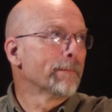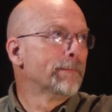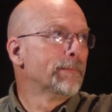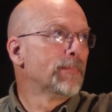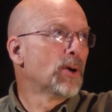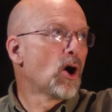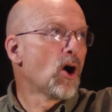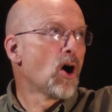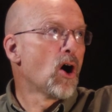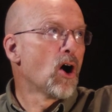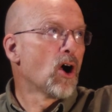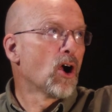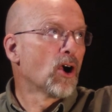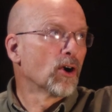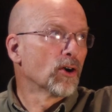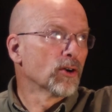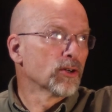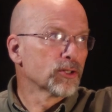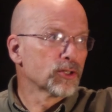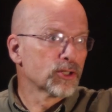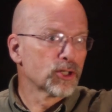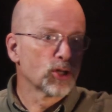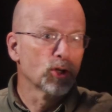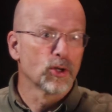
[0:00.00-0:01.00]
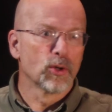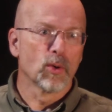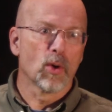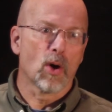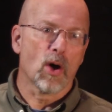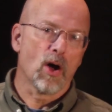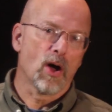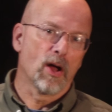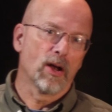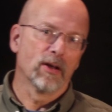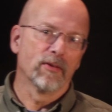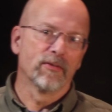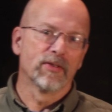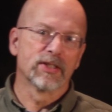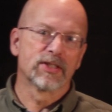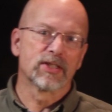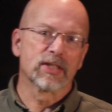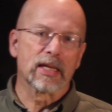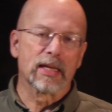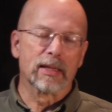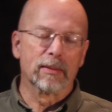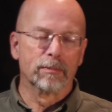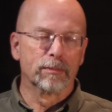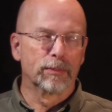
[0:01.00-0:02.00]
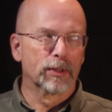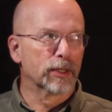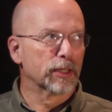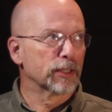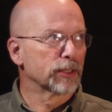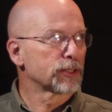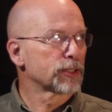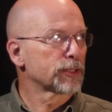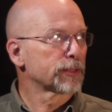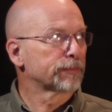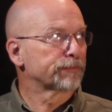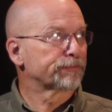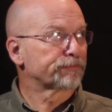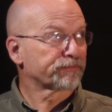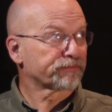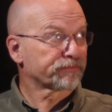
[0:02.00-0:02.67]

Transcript: bar to all of its inputs?